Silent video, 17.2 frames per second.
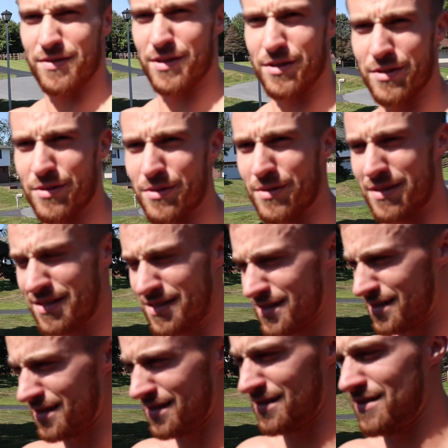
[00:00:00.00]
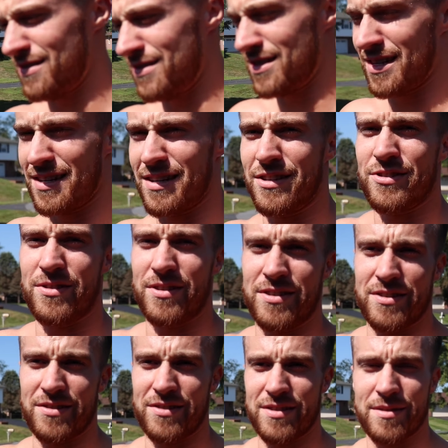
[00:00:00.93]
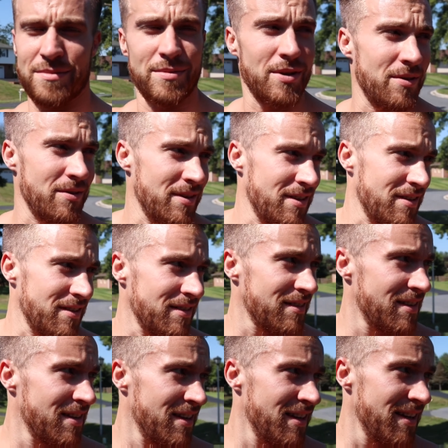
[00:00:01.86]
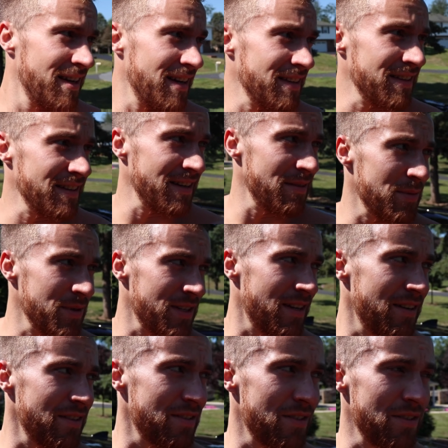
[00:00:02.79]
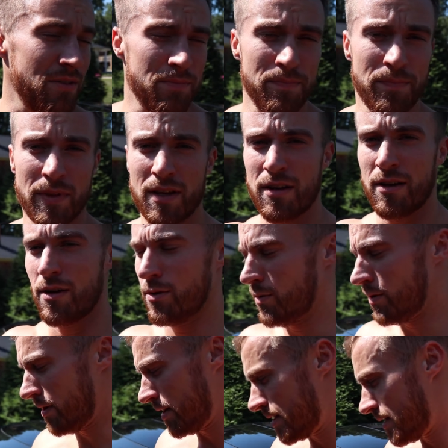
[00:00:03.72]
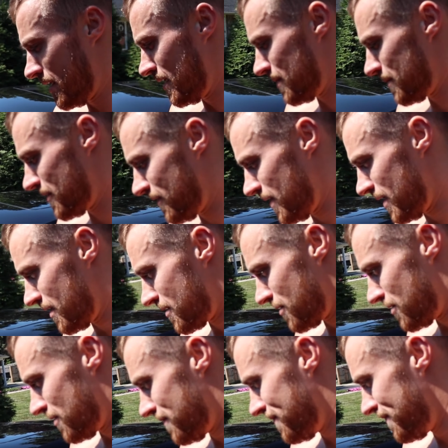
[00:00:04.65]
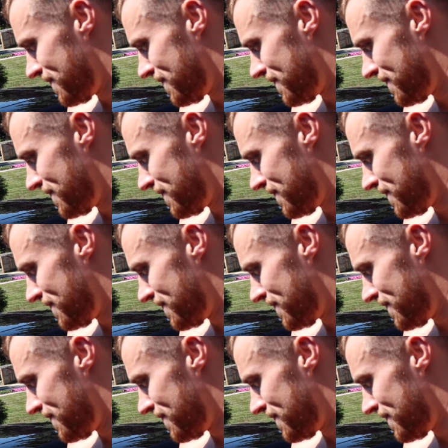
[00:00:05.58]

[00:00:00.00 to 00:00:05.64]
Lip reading: for all the noise. There's like construction or something going on at the neighbor's house. So we're gonna clean up the vehicle,